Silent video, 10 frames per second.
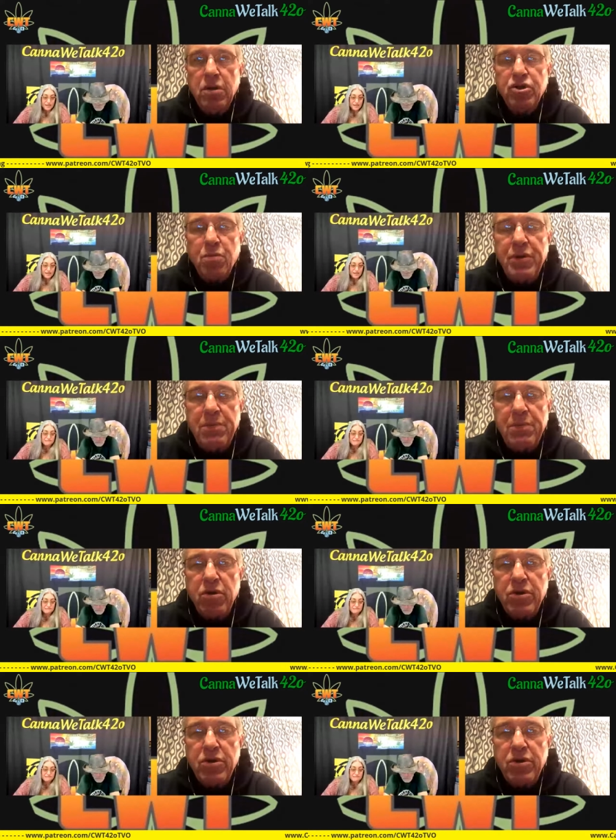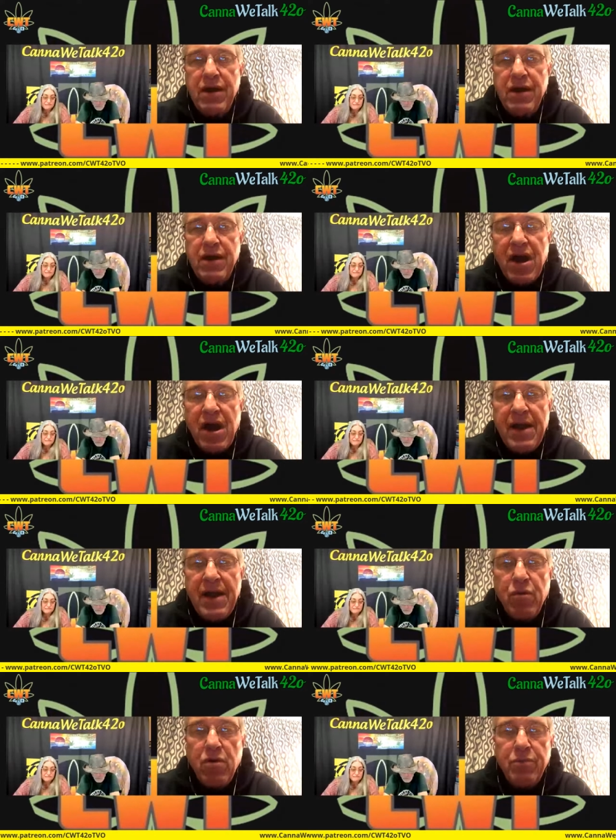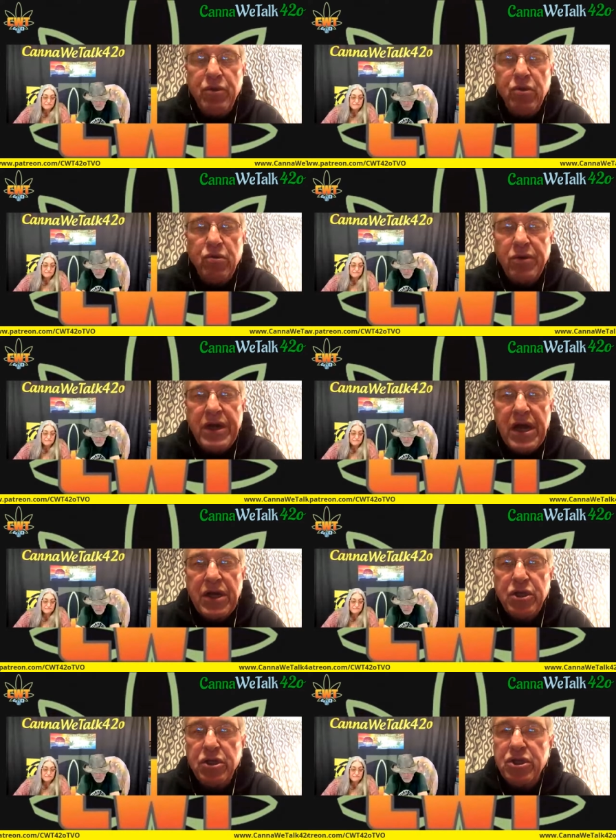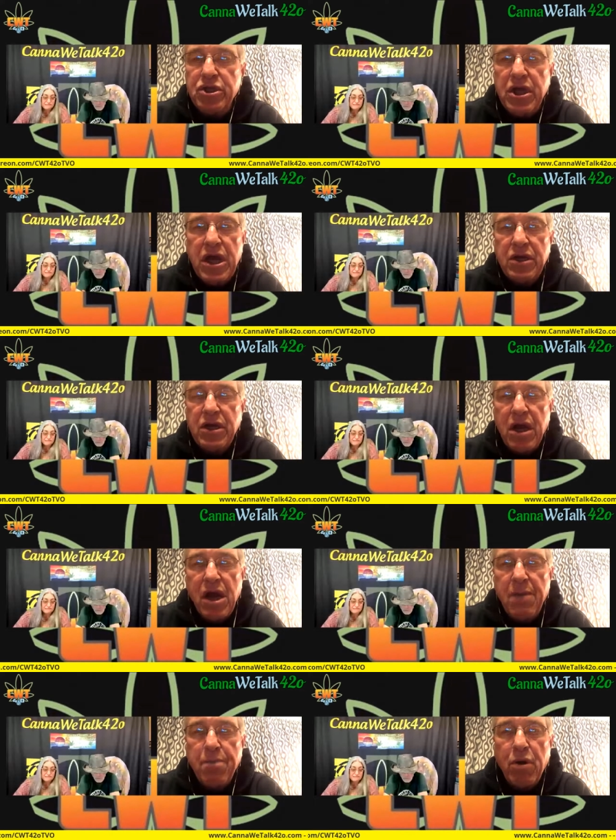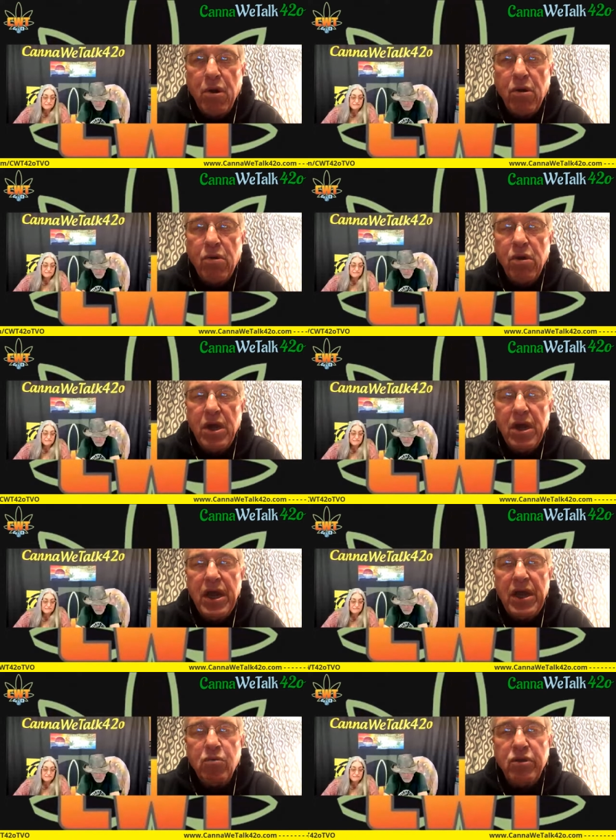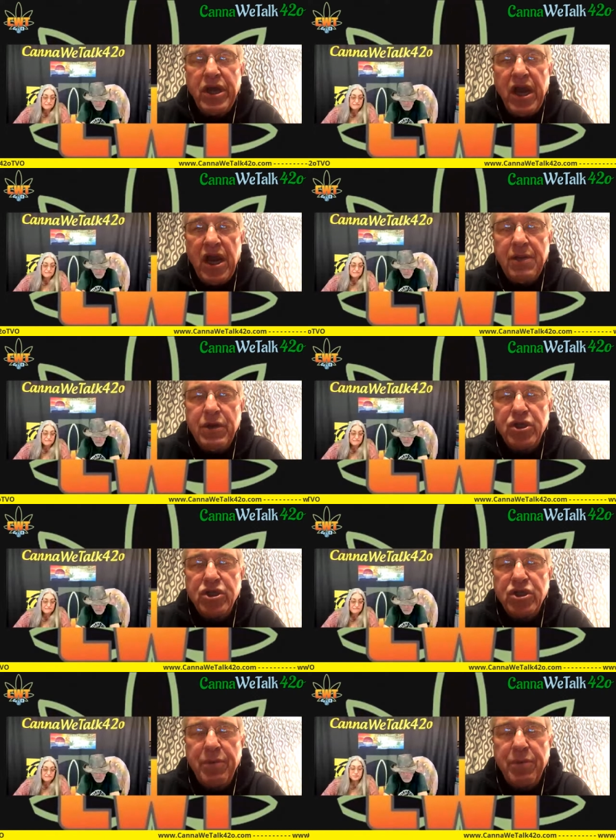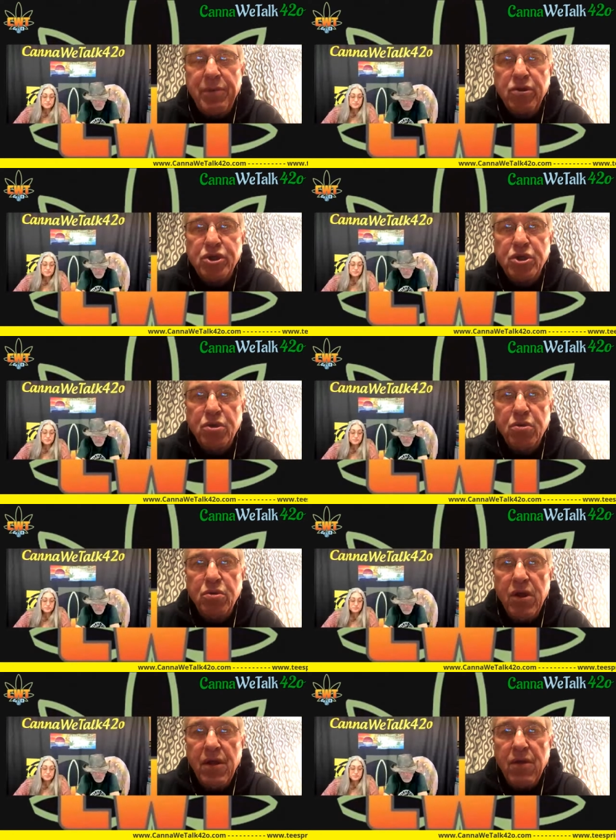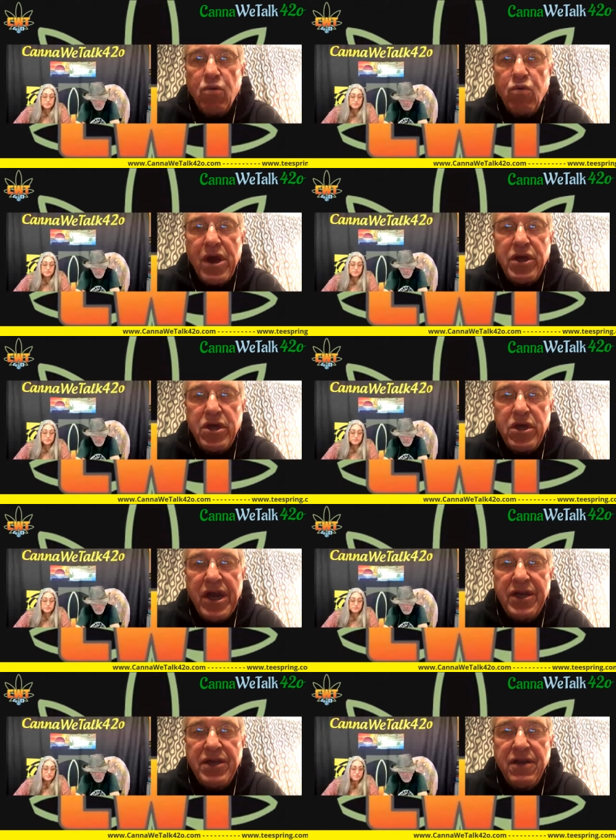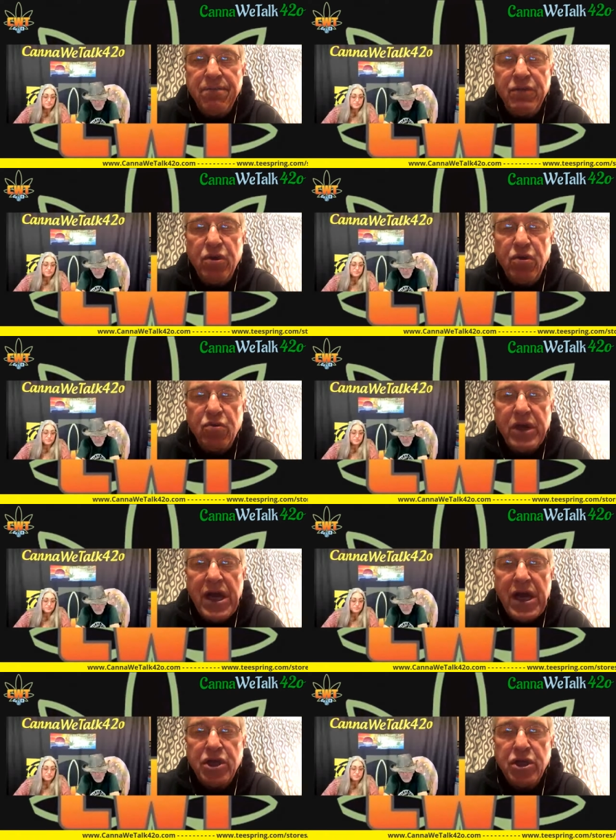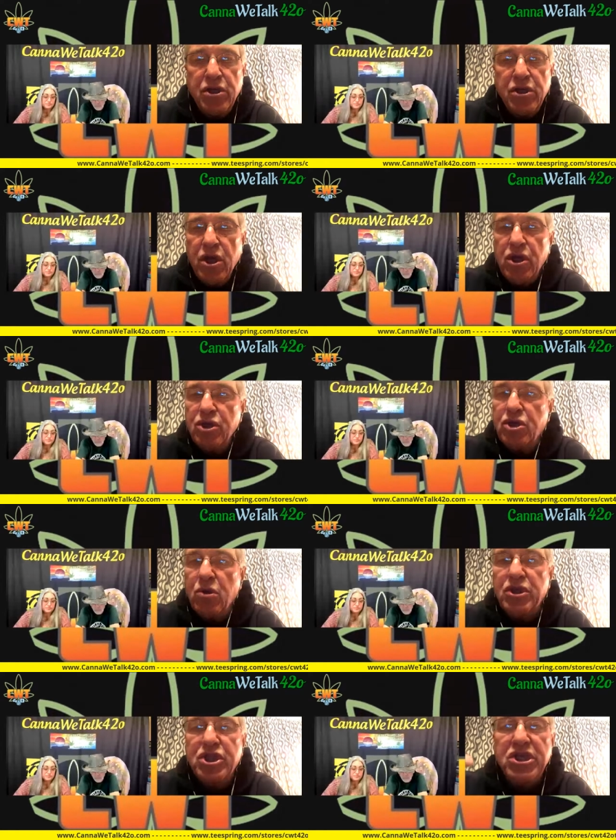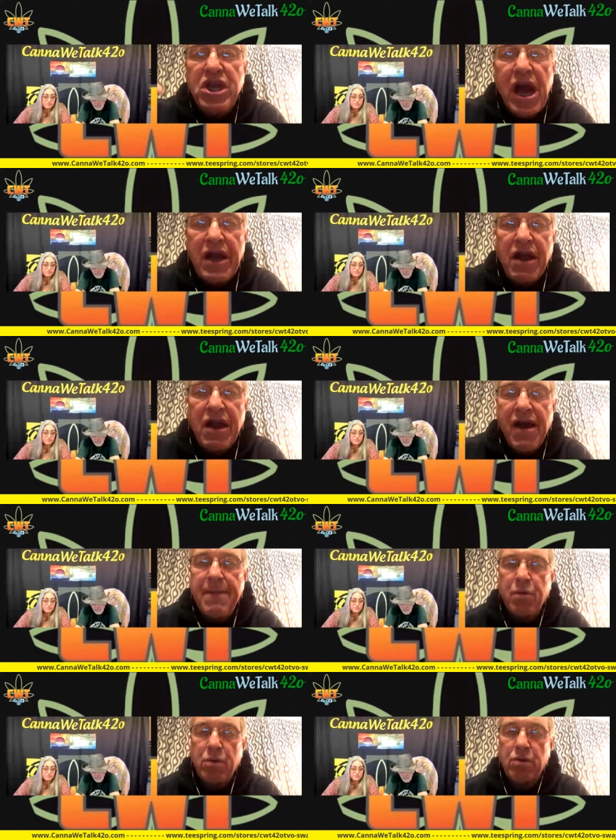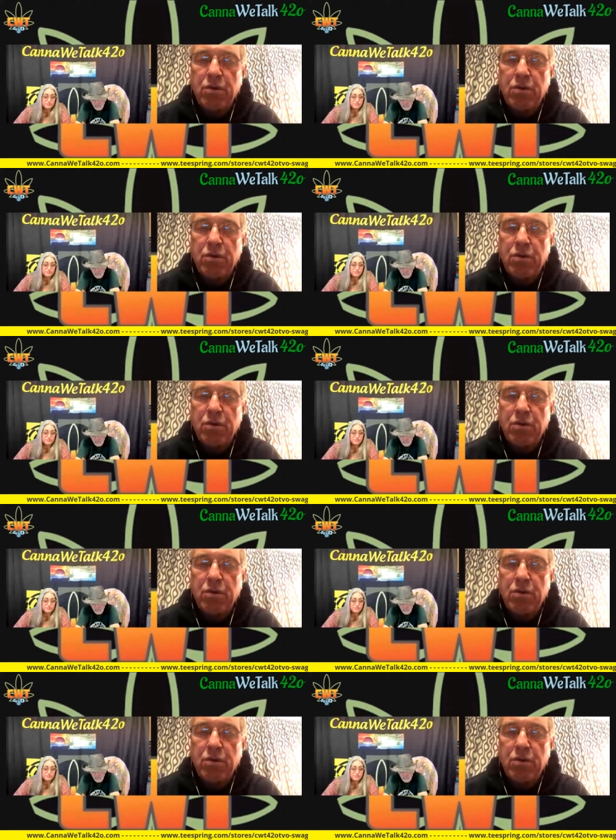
People are dying of hyperimmune reactions, not hypo. And cannabis appears to regulate the immune reaction, so it's not hyper.